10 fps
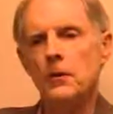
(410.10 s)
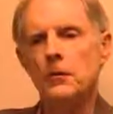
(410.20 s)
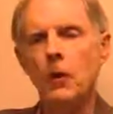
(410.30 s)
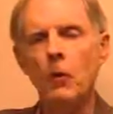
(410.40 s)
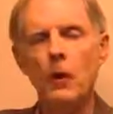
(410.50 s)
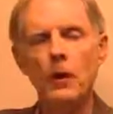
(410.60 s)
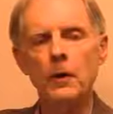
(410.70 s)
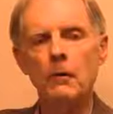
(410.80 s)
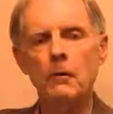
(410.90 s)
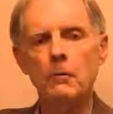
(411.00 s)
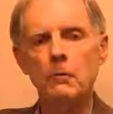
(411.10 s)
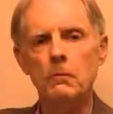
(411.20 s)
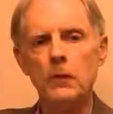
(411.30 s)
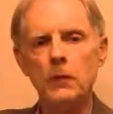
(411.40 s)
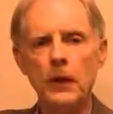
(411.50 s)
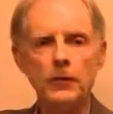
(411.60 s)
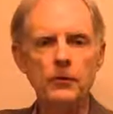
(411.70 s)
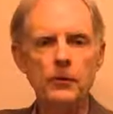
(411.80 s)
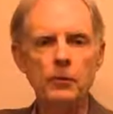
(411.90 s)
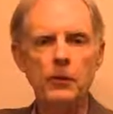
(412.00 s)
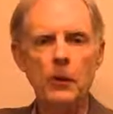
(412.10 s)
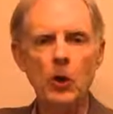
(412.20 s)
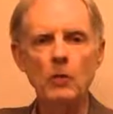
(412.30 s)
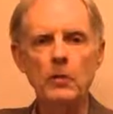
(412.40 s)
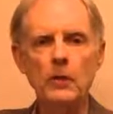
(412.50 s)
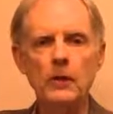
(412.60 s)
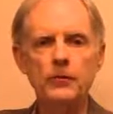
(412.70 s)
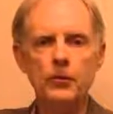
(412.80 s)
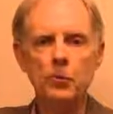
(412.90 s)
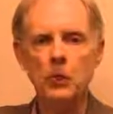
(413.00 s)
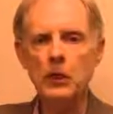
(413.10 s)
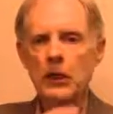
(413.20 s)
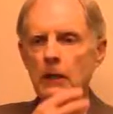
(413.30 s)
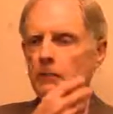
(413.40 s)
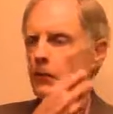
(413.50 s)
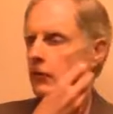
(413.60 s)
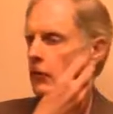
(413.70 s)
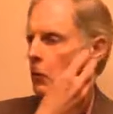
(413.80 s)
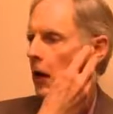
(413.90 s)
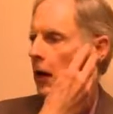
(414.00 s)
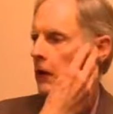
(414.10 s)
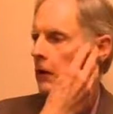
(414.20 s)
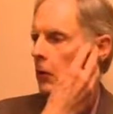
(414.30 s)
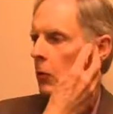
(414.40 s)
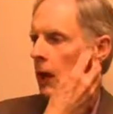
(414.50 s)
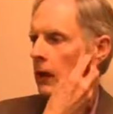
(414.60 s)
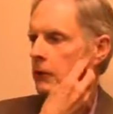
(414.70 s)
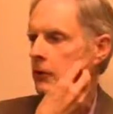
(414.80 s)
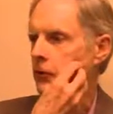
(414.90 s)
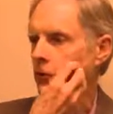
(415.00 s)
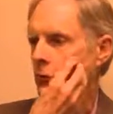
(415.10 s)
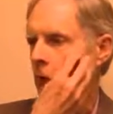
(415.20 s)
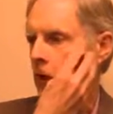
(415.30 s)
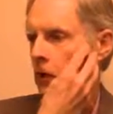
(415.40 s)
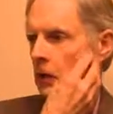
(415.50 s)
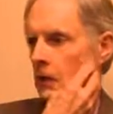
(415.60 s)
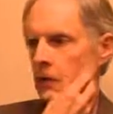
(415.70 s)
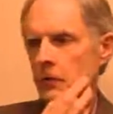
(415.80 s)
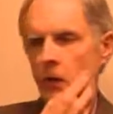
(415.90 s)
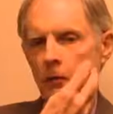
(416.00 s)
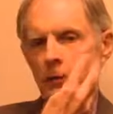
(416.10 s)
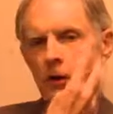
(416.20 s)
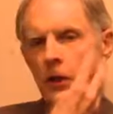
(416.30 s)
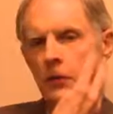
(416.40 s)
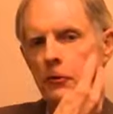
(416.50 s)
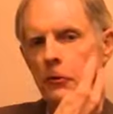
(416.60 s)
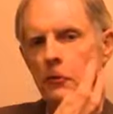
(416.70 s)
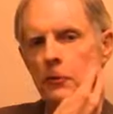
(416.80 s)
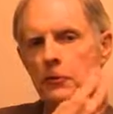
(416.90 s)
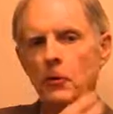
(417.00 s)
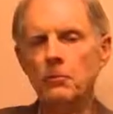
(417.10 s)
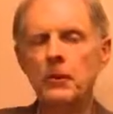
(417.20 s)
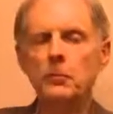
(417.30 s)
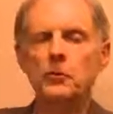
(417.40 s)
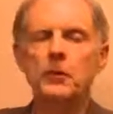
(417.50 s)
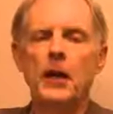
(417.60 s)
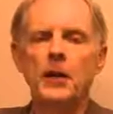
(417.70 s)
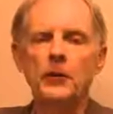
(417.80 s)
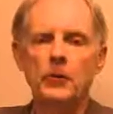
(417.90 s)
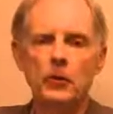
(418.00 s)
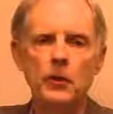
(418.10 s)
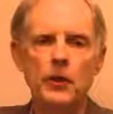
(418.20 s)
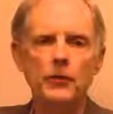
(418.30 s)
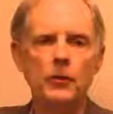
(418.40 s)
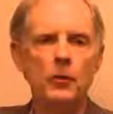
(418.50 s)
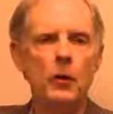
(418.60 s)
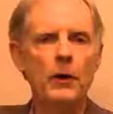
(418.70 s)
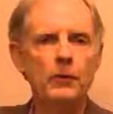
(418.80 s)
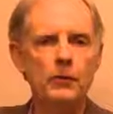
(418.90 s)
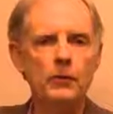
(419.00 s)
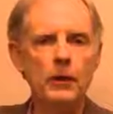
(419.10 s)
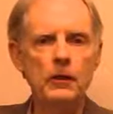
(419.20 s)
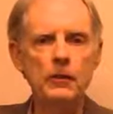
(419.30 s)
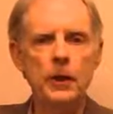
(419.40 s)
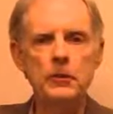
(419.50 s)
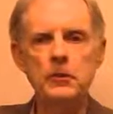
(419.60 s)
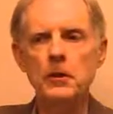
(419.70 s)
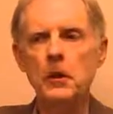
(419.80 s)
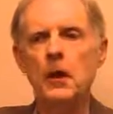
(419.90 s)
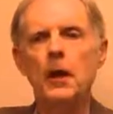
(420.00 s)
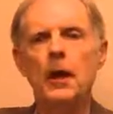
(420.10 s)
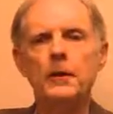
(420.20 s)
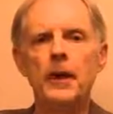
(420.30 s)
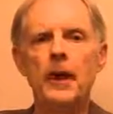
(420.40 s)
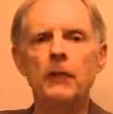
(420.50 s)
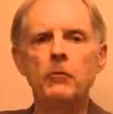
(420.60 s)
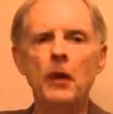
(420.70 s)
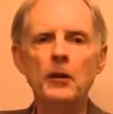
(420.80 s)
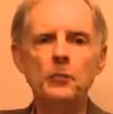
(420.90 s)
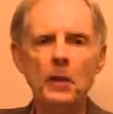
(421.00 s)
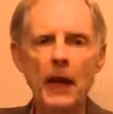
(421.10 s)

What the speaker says: So what we like to do in therapy is to relieve the strain around this joint so everything is loose, so people tend to clench or grind their teeth less and they have less